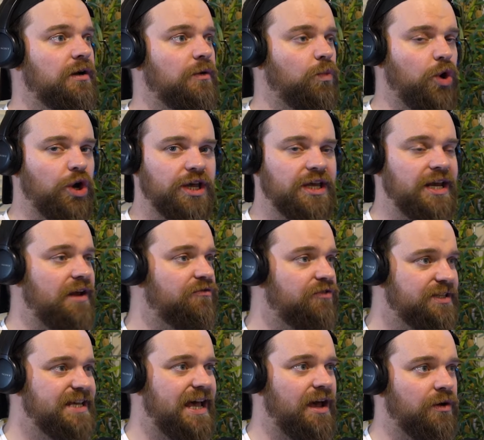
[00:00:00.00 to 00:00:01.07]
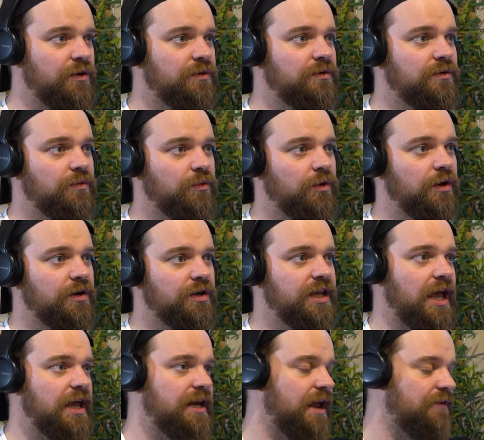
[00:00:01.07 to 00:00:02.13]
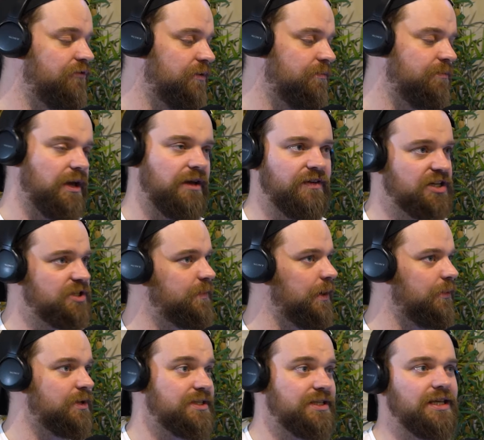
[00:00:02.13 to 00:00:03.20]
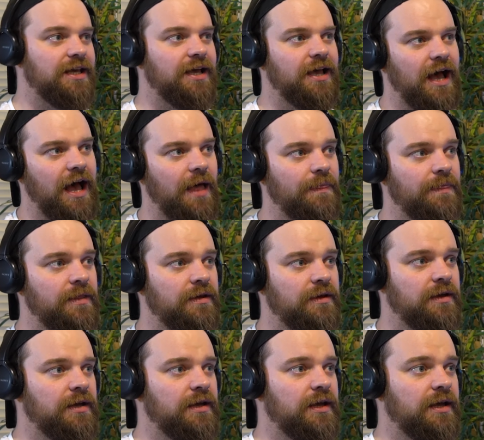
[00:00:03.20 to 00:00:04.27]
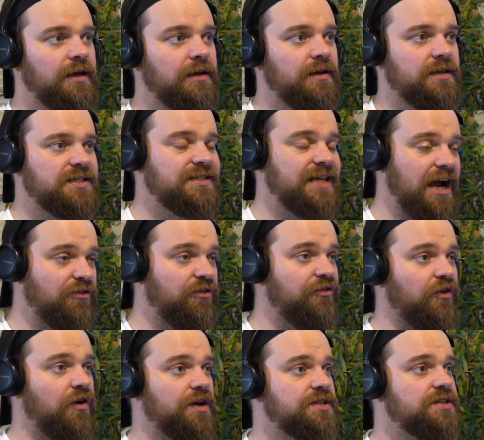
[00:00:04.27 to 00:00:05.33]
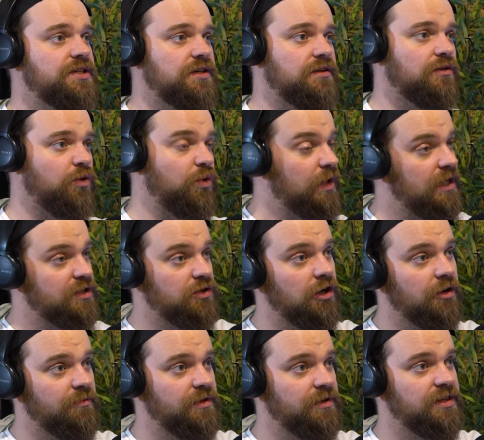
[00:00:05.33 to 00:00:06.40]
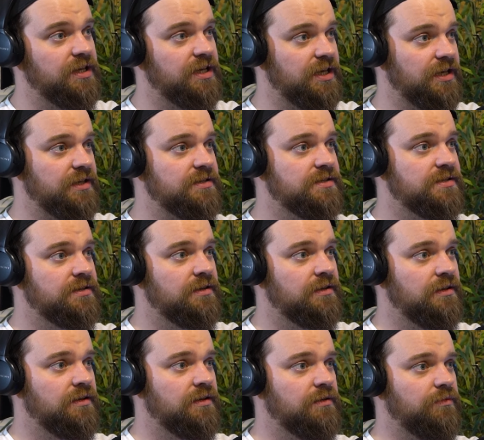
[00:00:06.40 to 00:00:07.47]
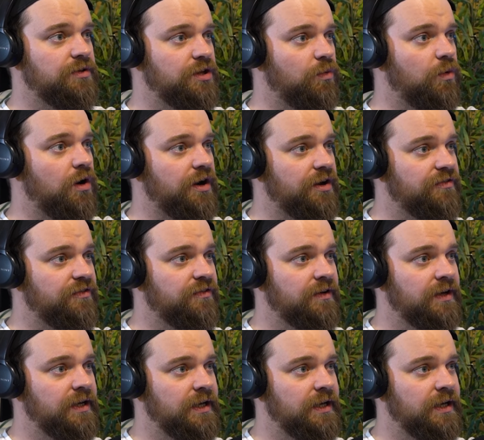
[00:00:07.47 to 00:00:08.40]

working every town, getting every bit of experience that you can, sacrificing all that time with your kids, with your wife,